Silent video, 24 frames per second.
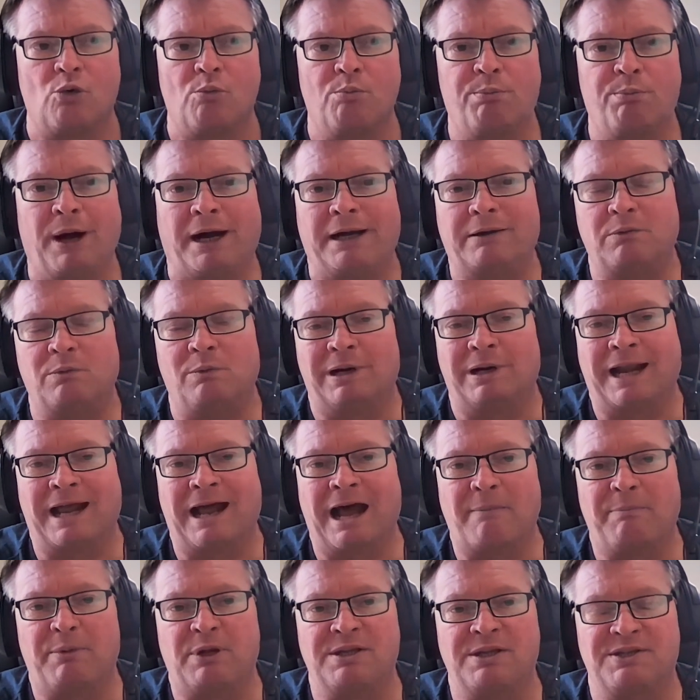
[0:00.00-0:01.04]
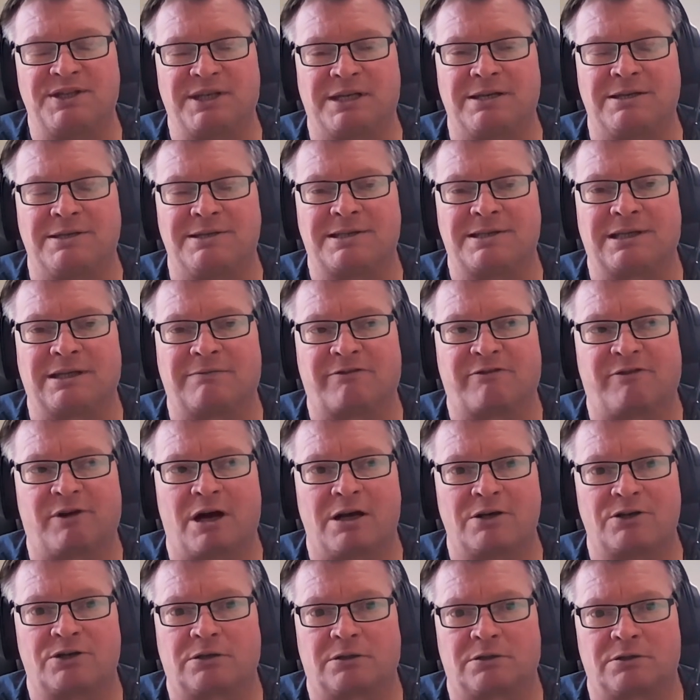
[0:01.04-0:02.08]
But what happens is it
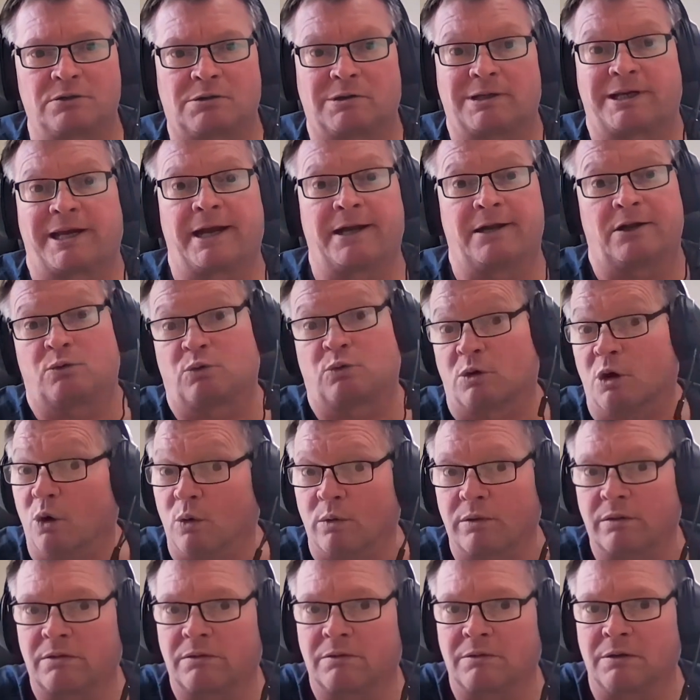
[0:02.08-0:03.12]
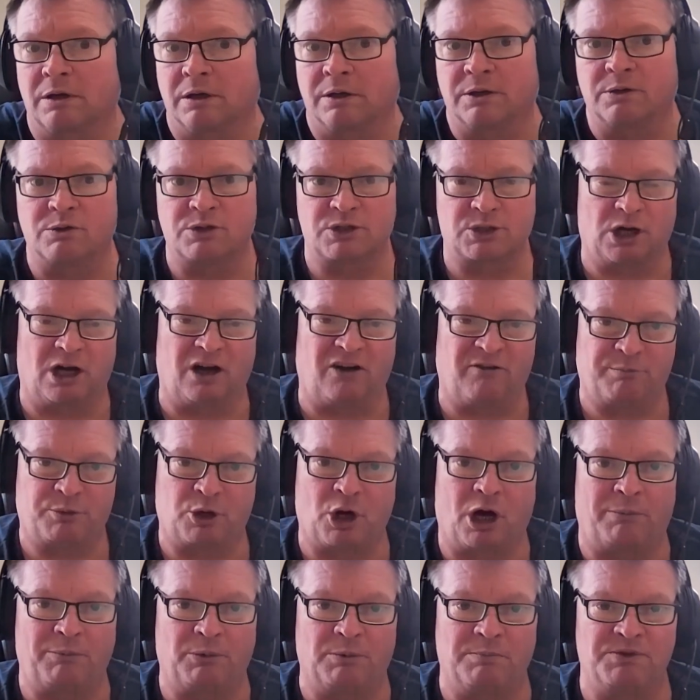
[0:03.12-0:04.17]
fosters organic growth. You solve
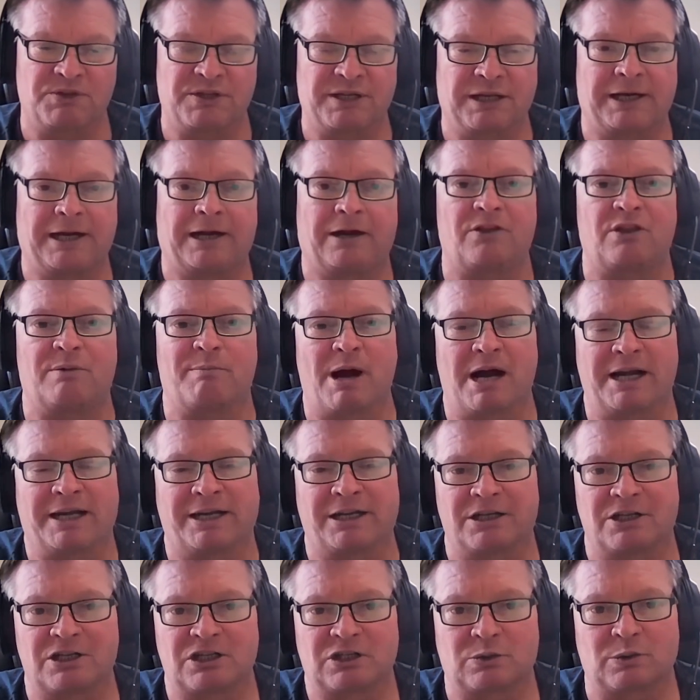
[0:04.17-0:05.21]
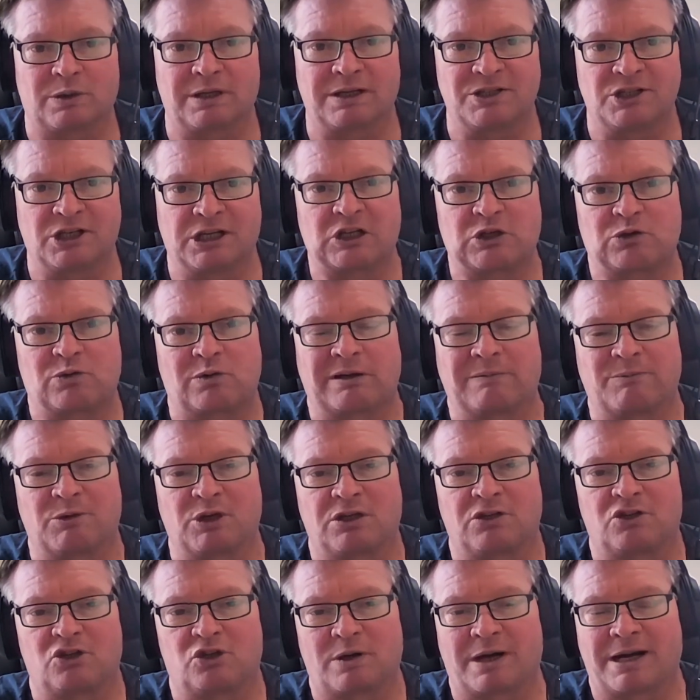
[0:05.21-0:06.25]
problems there. The mining industry is an
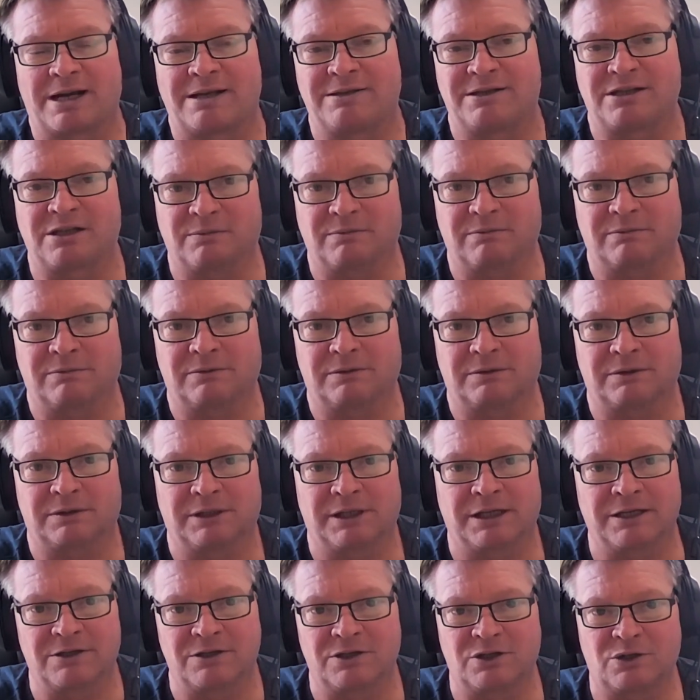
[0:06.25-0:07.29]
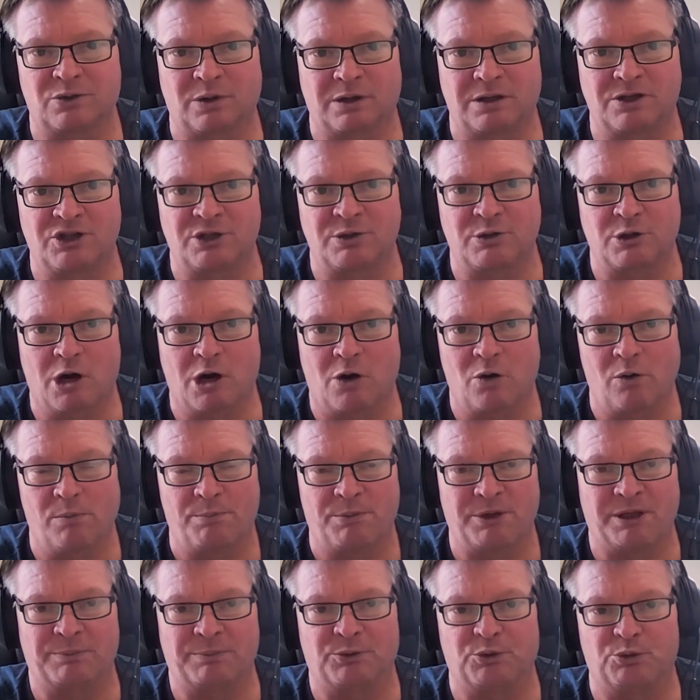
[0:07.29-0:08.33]
extremely transient industry. As you know,
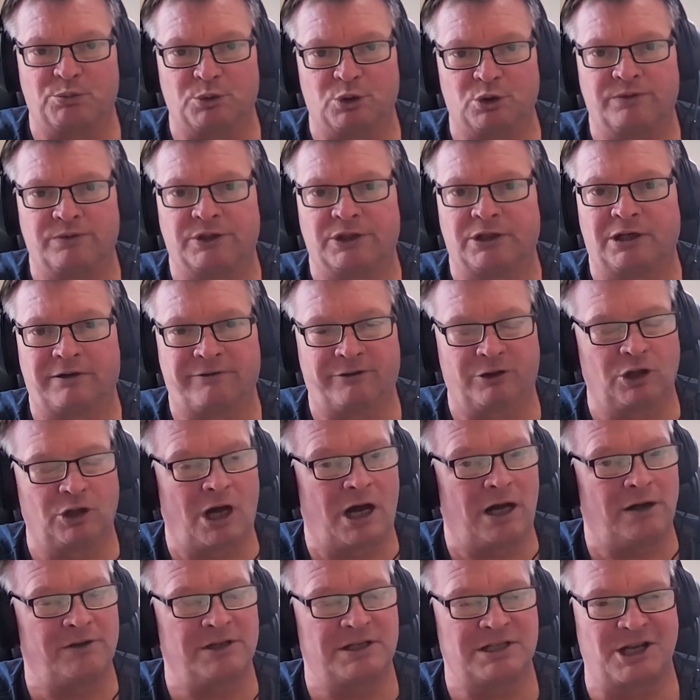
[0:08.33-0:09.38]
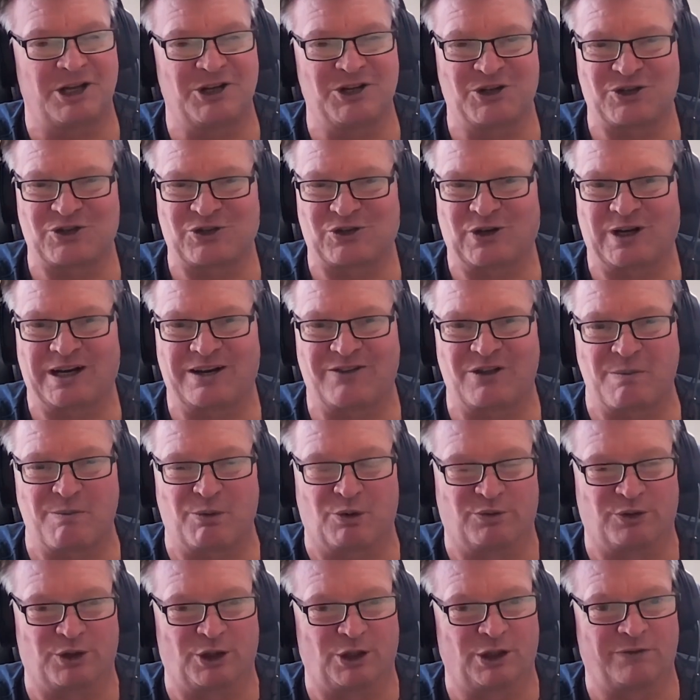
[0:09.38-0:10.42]
people move an awful lot in this industry, and then
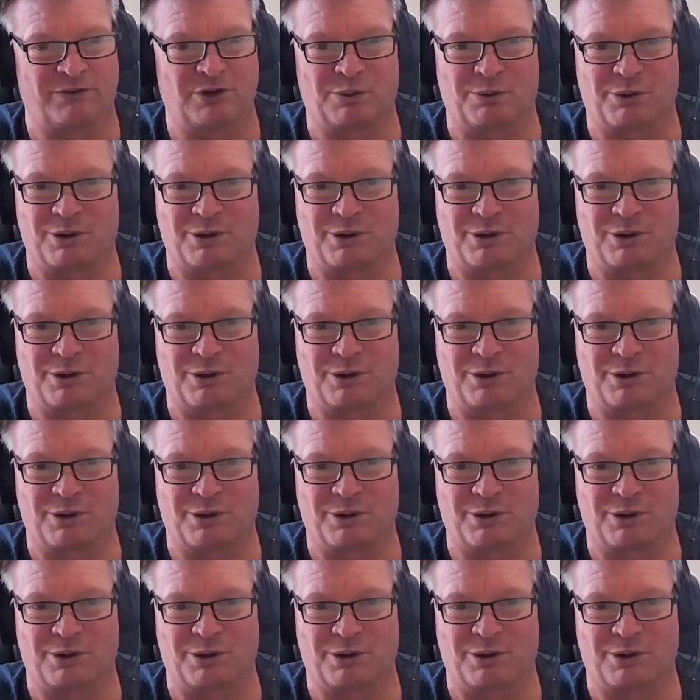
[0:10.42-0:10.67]
move all over the world.